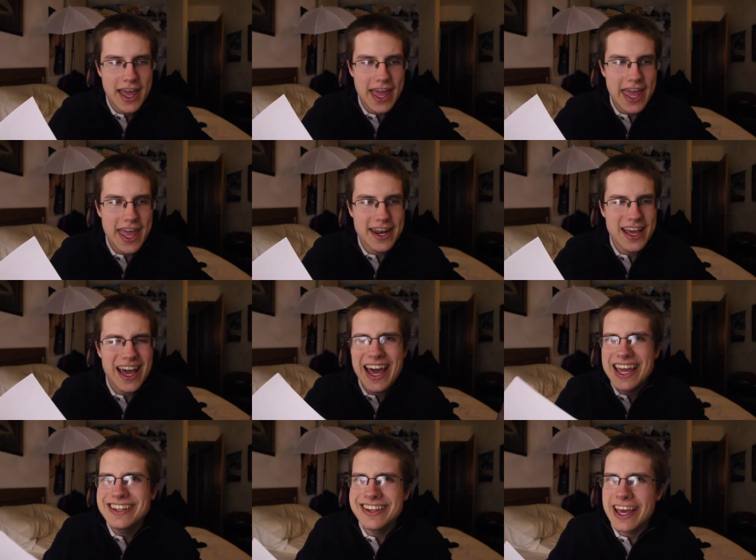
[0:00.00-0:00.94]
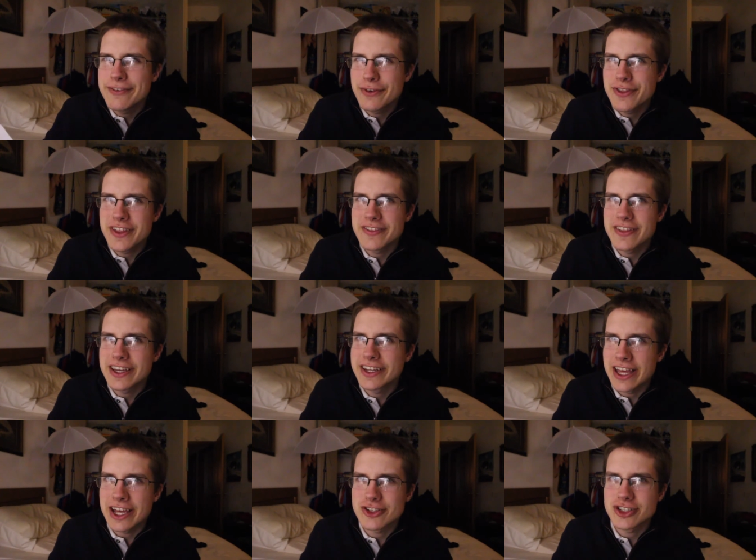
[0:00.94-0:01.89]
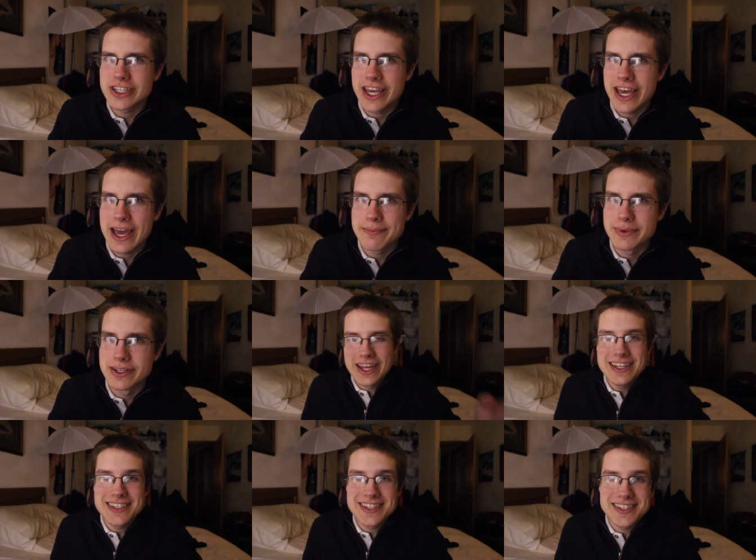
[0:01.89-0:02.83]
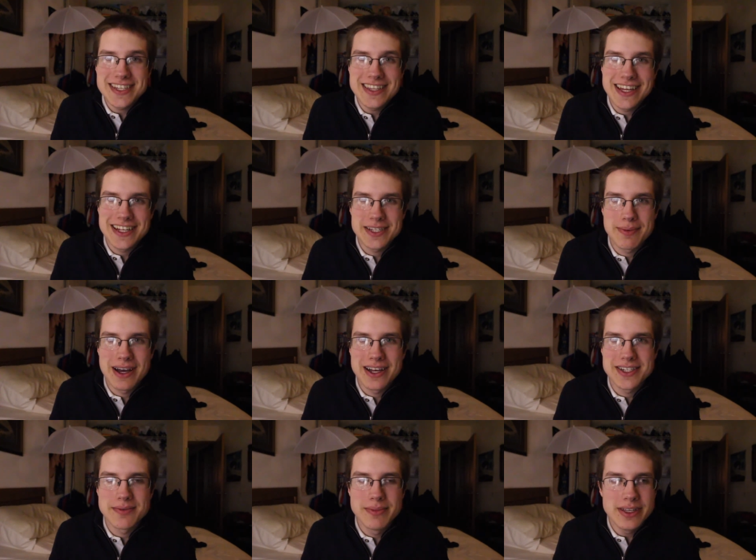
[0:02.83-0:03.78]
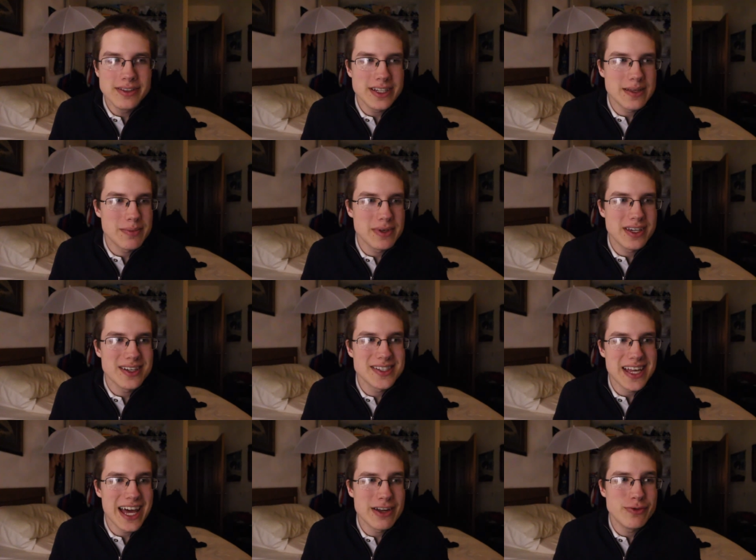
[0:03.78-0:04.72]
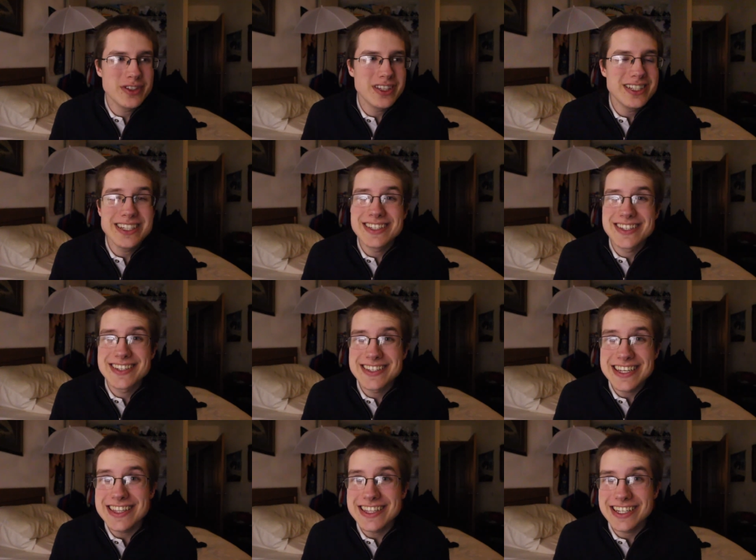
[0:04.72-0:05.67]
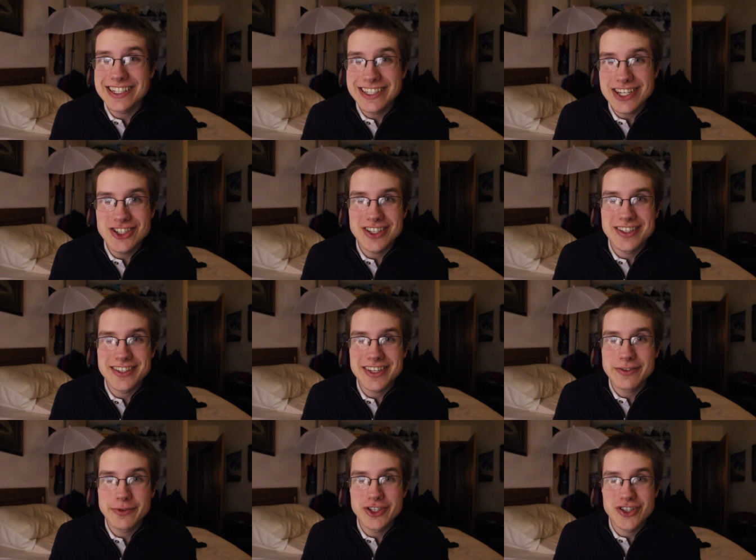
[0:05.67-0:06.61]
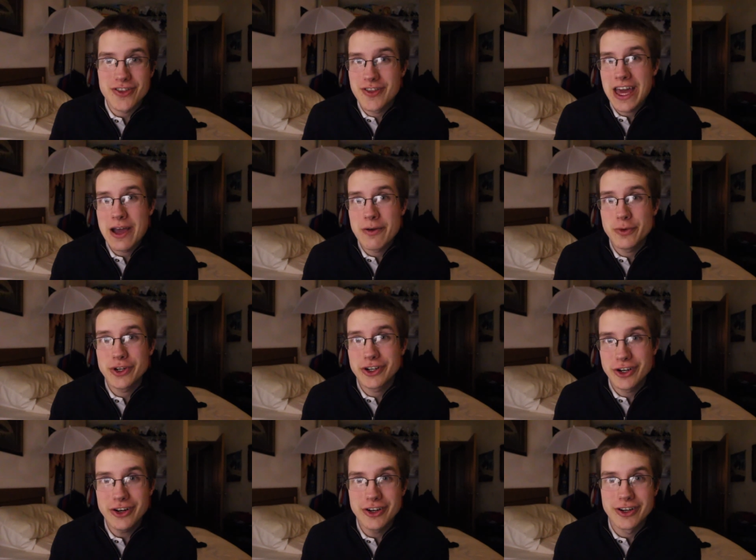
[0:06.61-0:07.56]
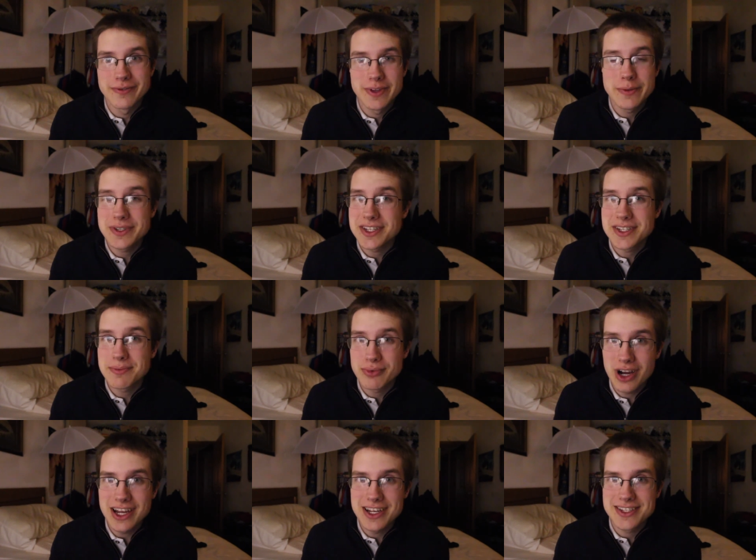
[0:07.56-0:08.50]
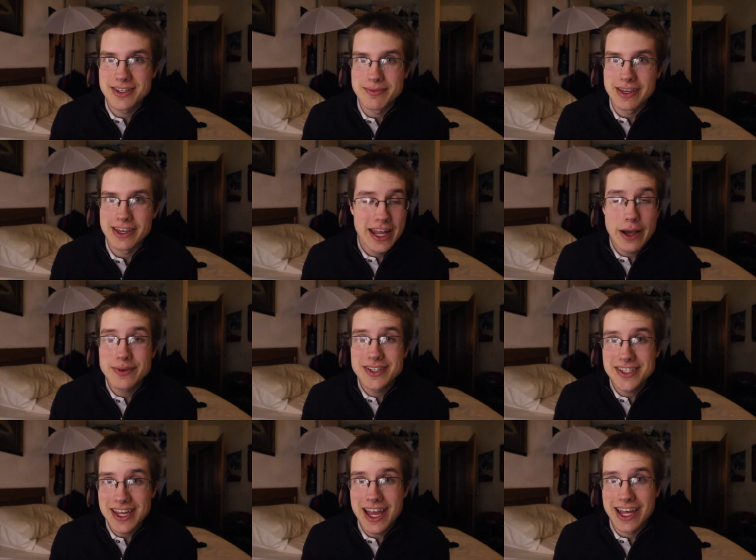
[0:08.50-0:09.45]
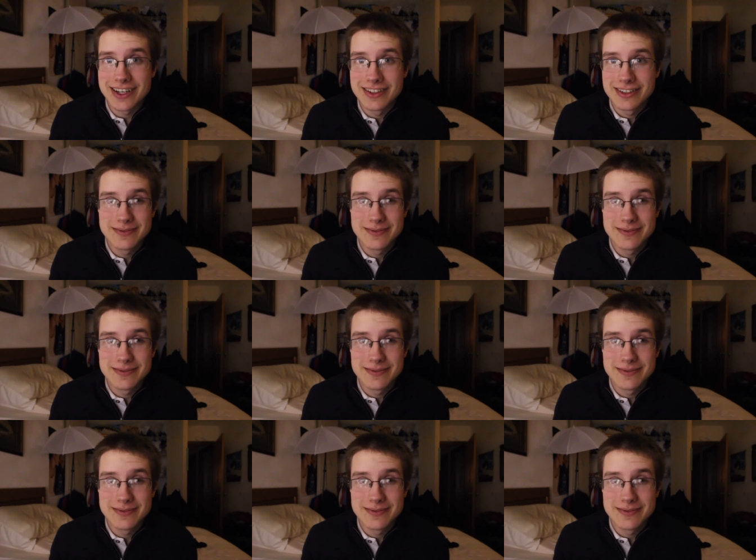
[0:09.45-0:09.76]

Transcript: and I didn't ever think that could actually happen. I didn't see that as a possibility because I really didn't see the conditions in which that would occur. It was a surprise to me and I was sad.